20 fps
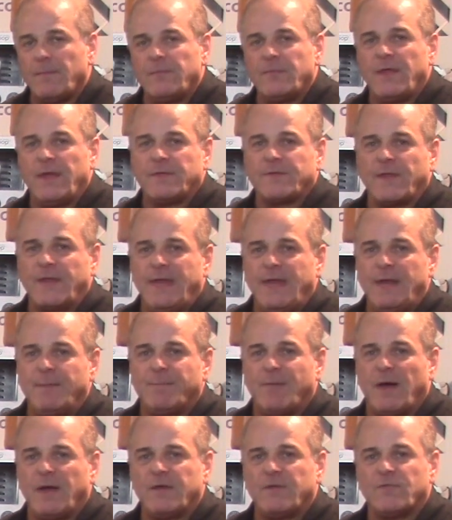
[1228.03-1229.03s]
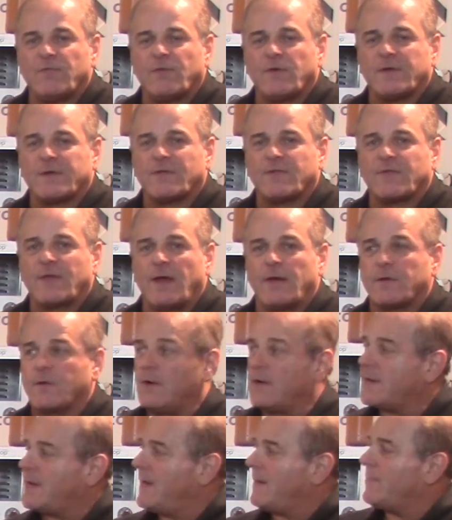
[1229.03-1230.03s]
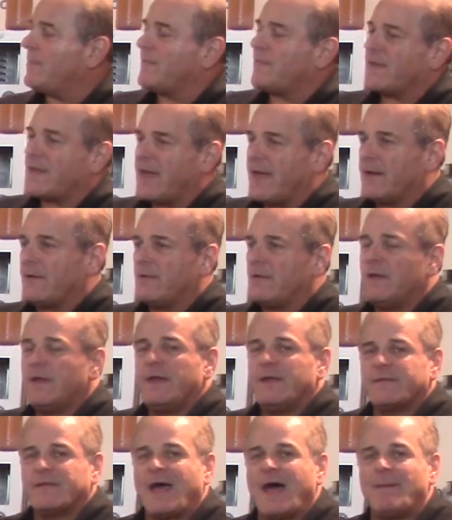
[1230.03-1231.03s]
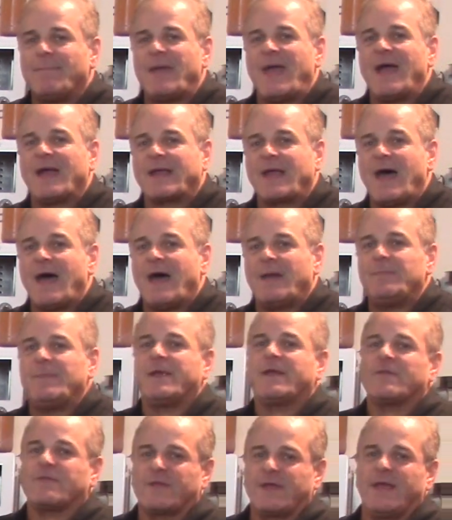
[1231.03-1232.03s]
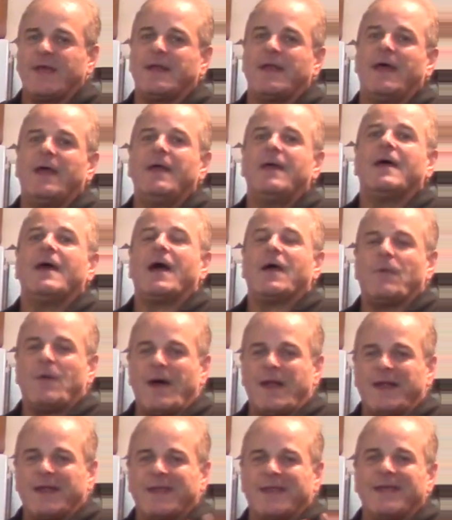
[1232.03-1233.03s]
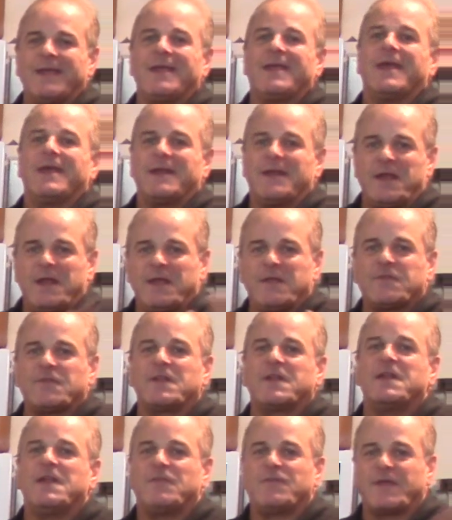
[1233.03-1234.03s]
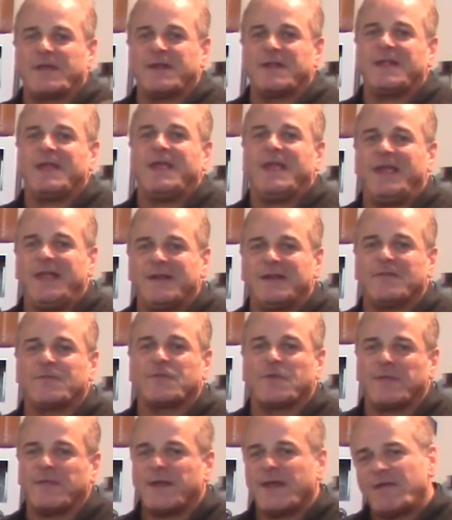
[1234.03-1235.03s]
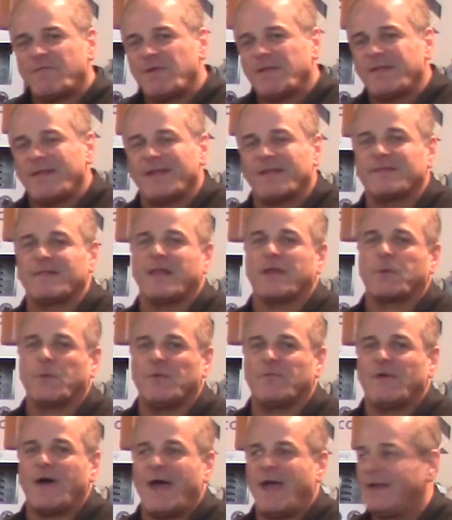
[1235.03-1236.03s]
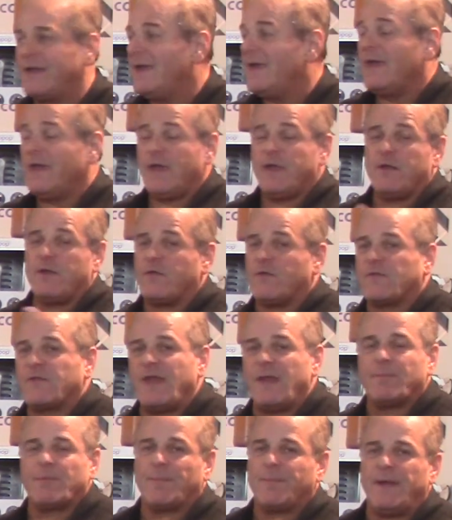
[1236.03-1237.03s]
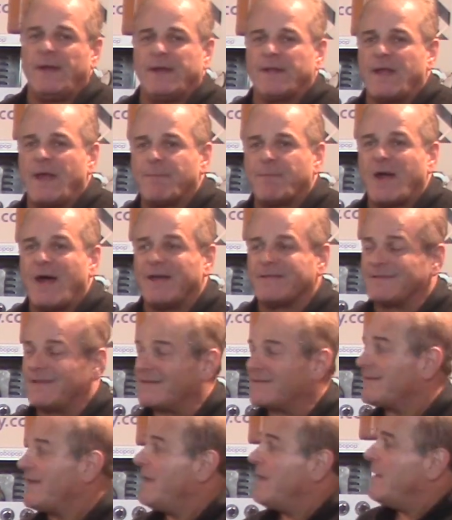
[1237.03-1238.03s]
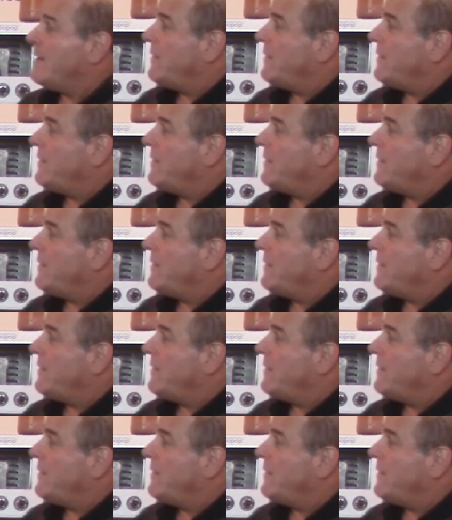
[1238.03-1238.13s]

hit the heat button for it to start cooking, put the kettle top back on because again I, I want to get it significantly heated so that everything's liquefied and you just keep repeating that process.